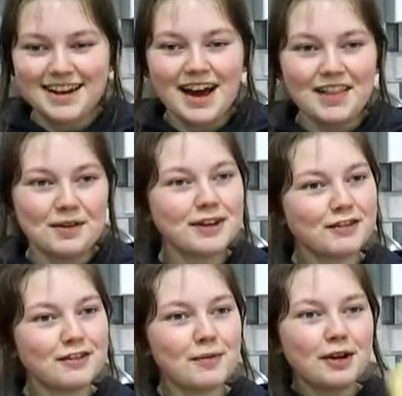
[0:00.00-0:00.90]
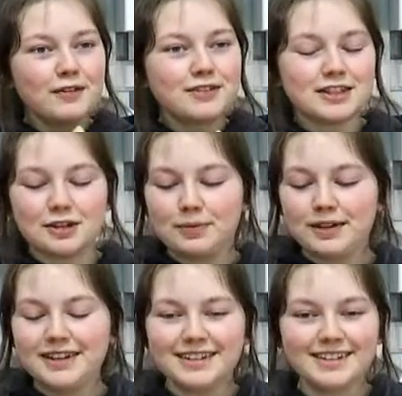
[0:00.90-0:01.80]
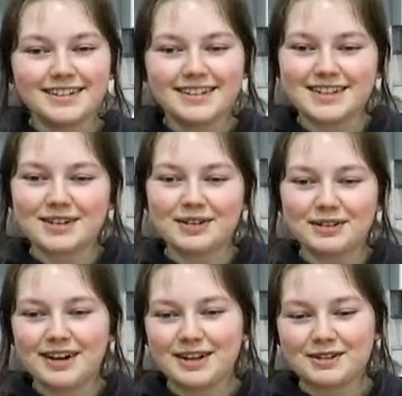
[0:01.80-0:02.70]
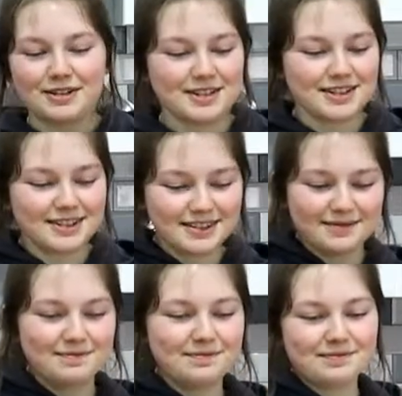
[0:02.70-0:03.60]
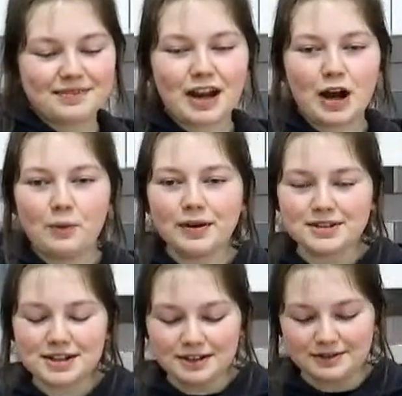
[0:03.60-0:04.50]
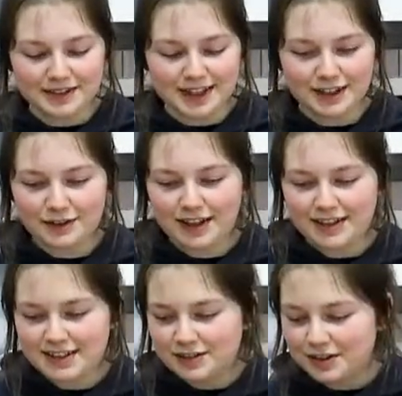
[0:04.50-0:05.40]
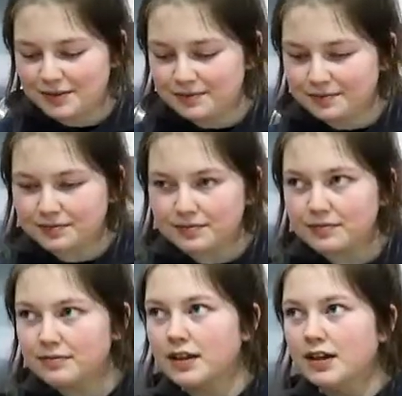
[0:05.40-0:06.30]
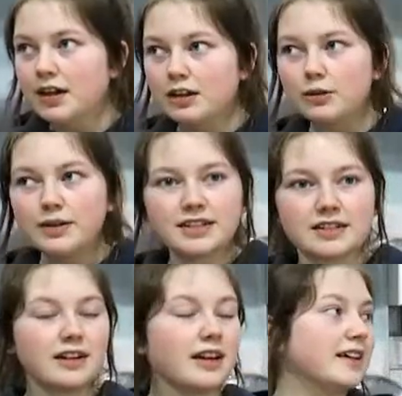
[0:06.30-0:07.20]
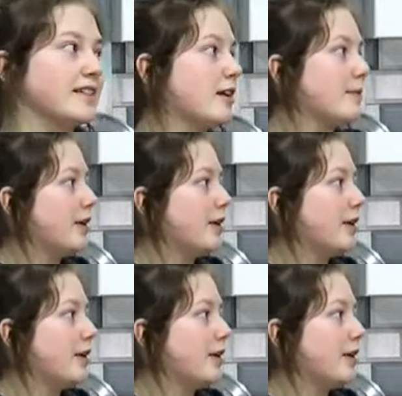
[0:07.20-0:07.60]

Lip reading: and then when you flip it over to top it, it's got the right crust. I will do. Thank you for that, Sandra. Louis doesn't look like he's going to be